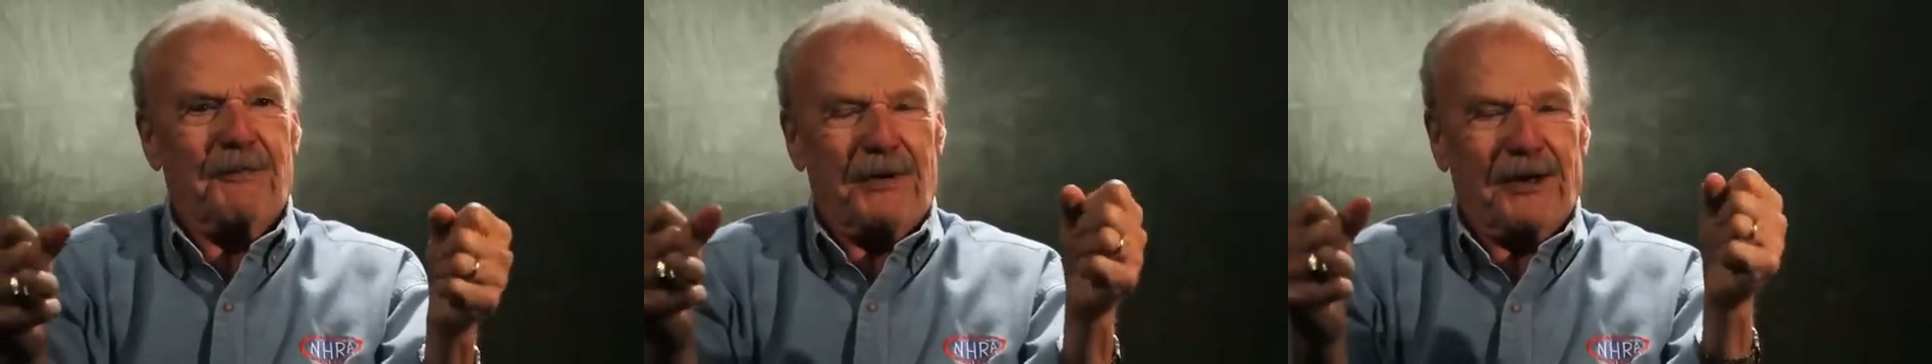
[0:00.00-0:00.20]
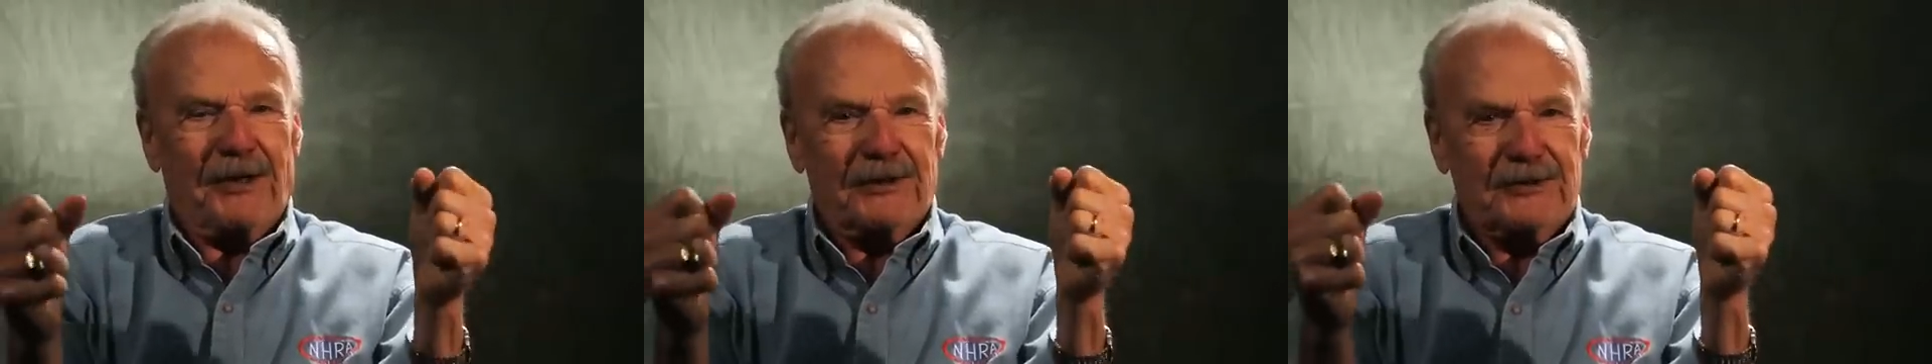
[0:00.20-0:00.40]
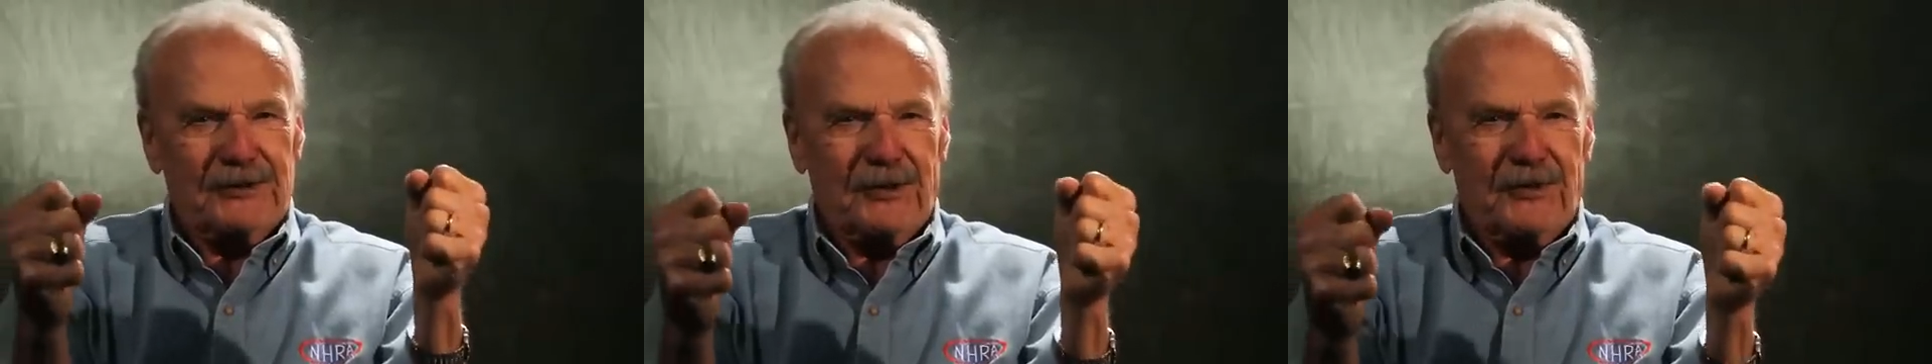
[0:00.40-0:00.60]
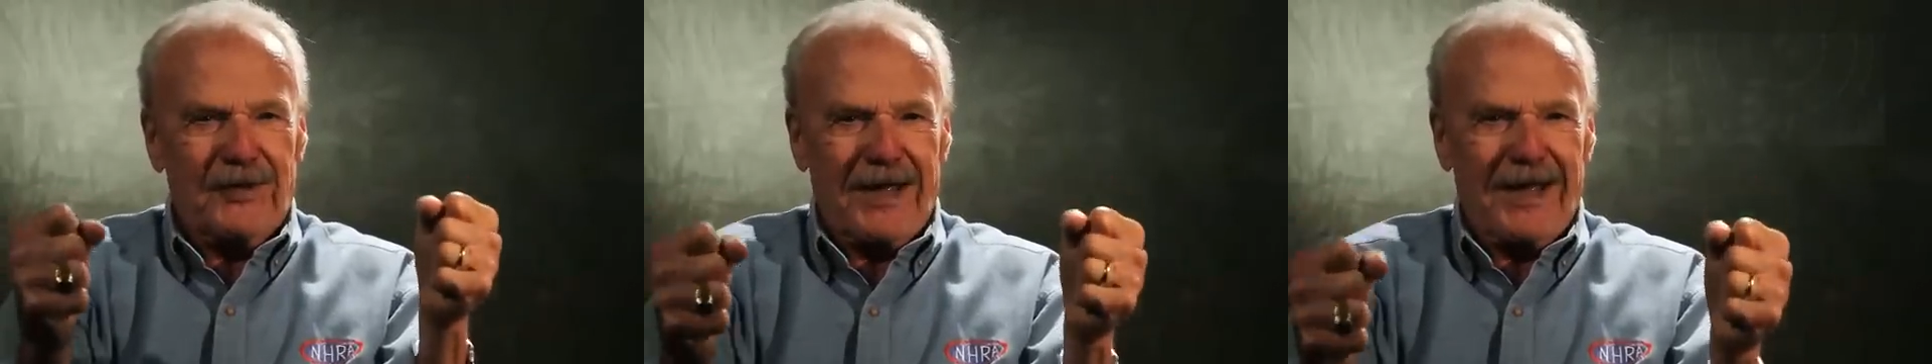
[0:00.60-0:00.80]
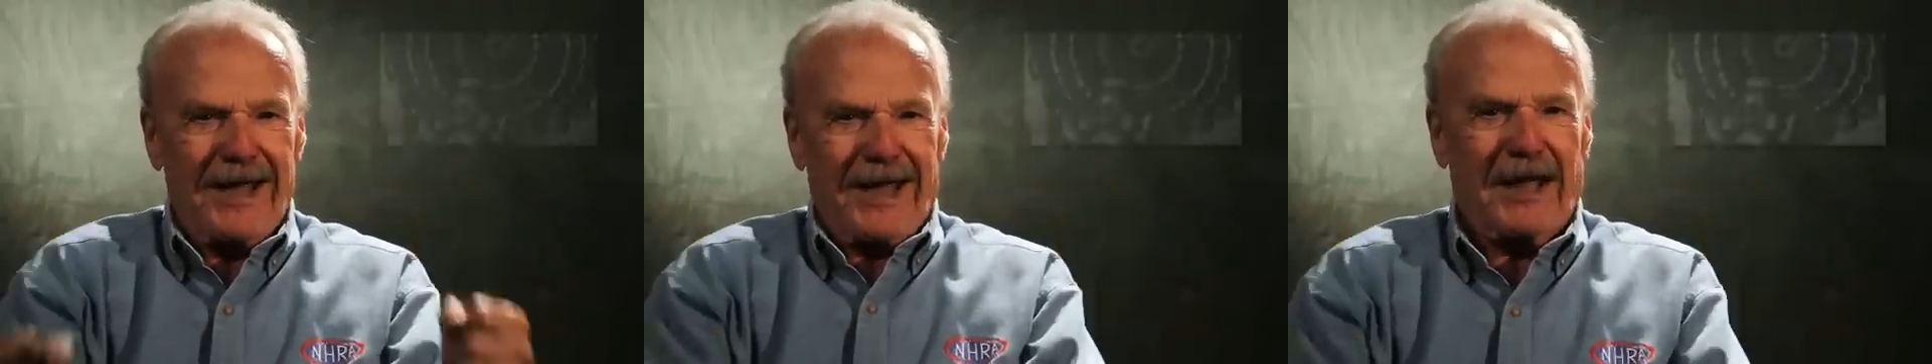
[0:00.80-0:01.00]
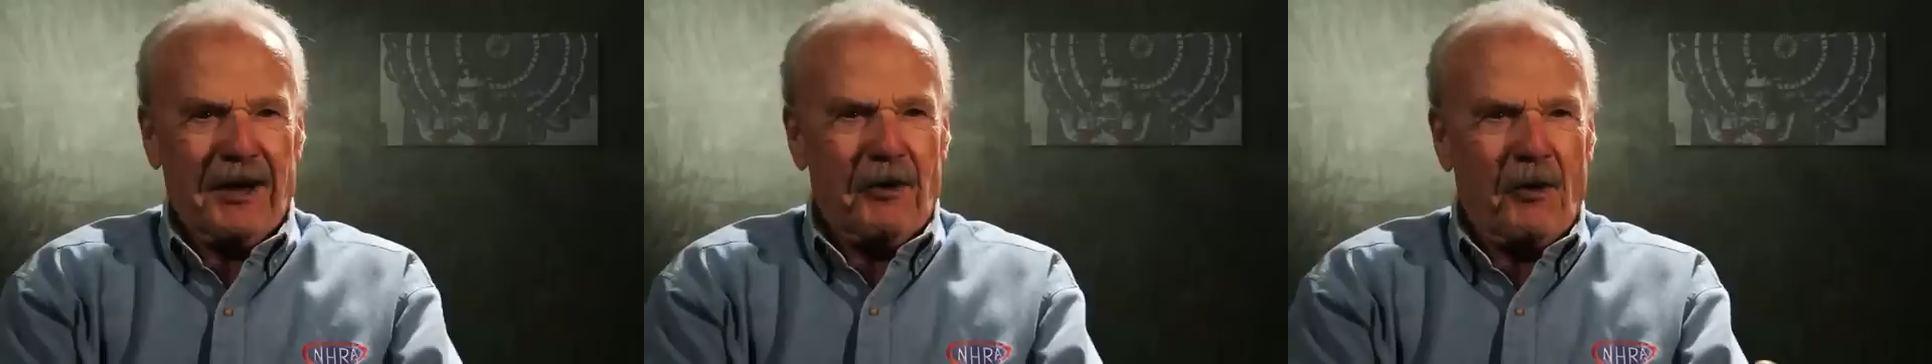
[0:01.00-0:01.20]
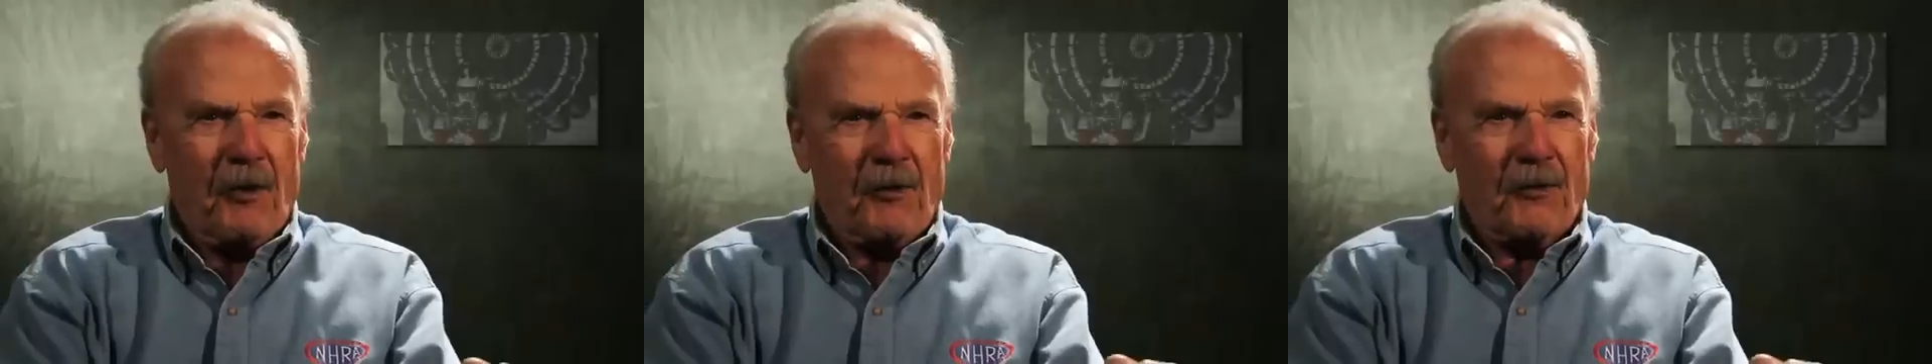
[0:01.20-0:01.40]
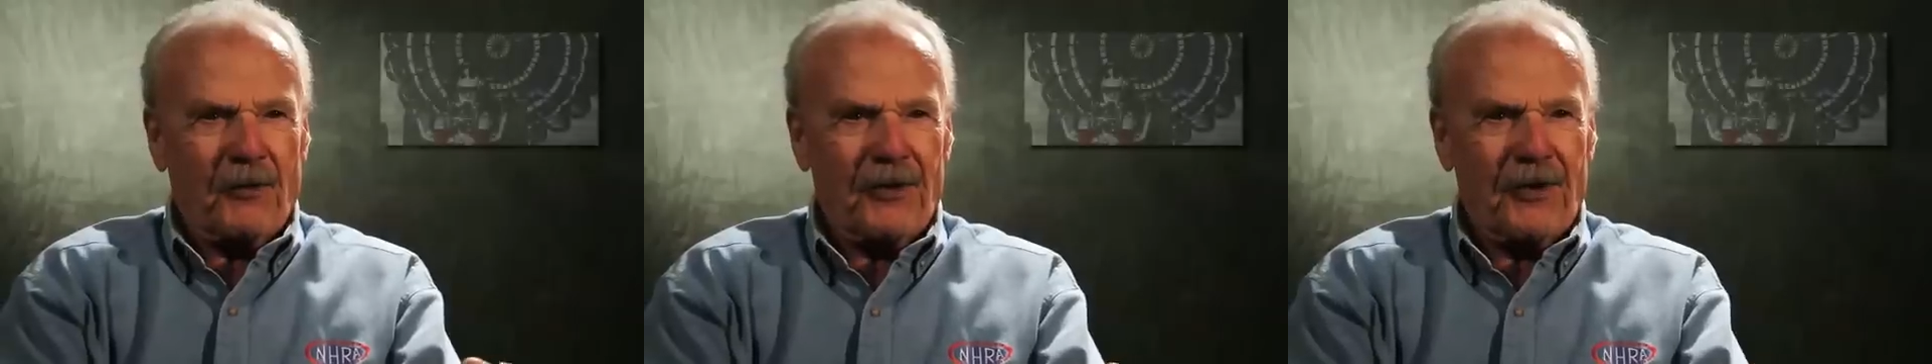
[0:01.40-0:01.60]
parachute and
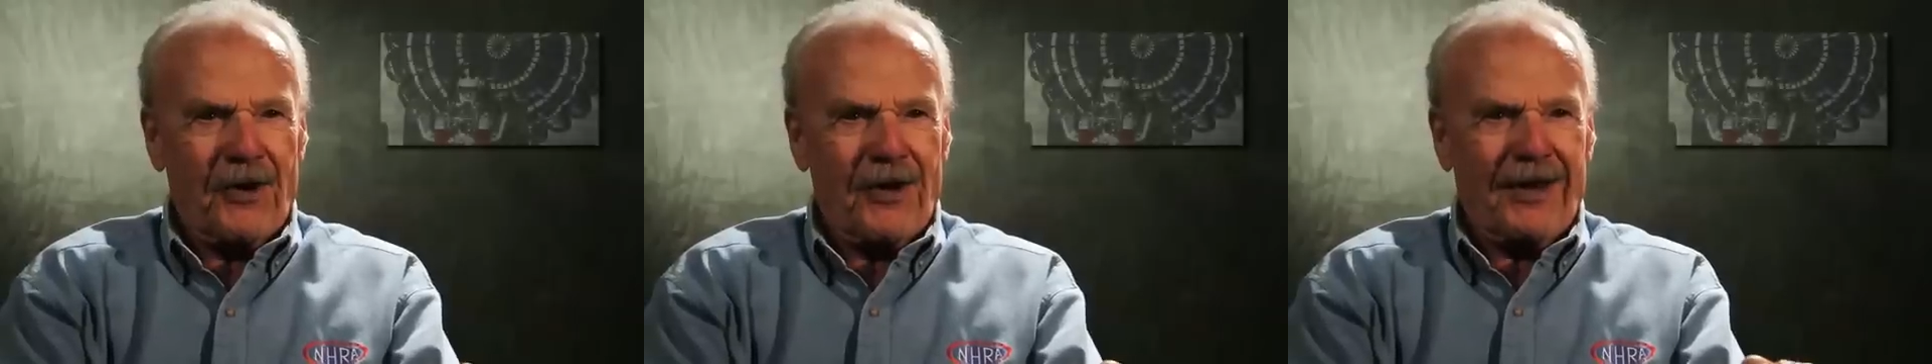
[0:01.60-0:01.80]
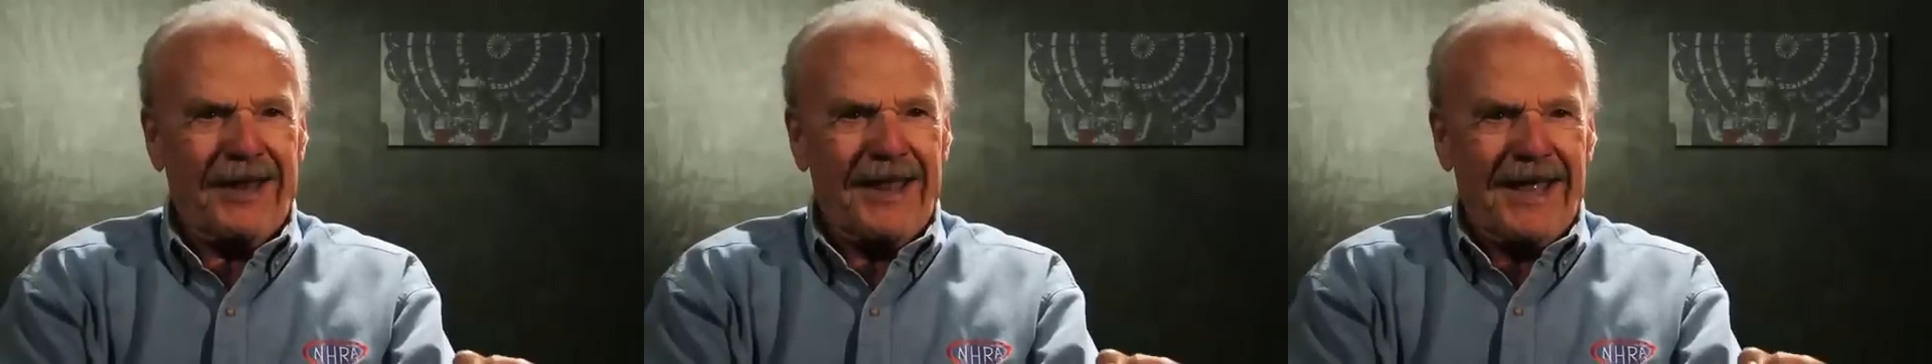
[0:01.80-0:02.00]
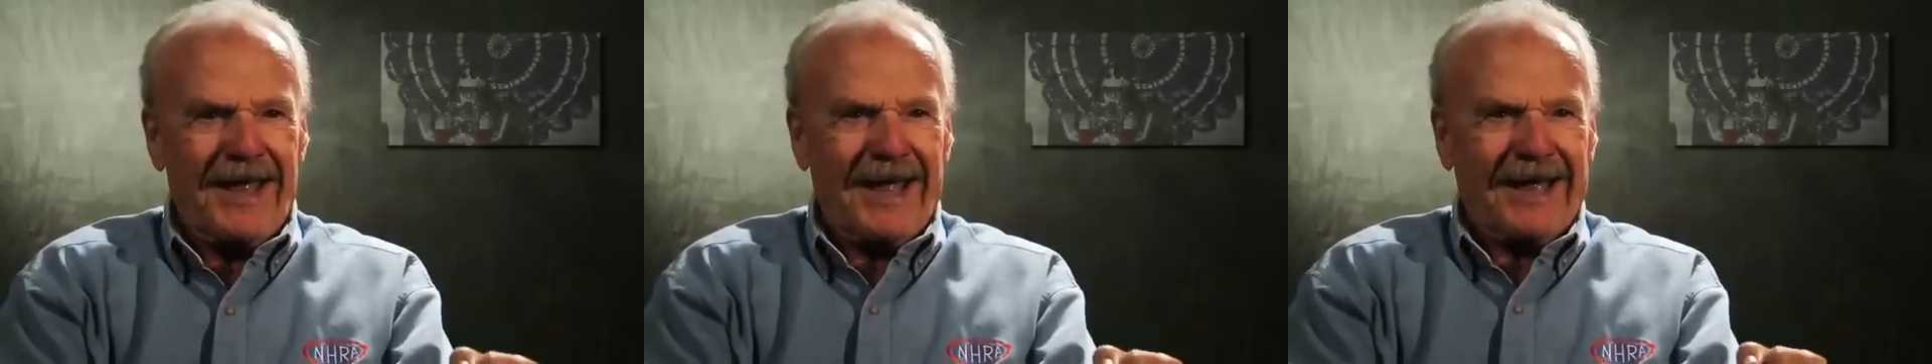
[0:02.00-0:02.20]
hold on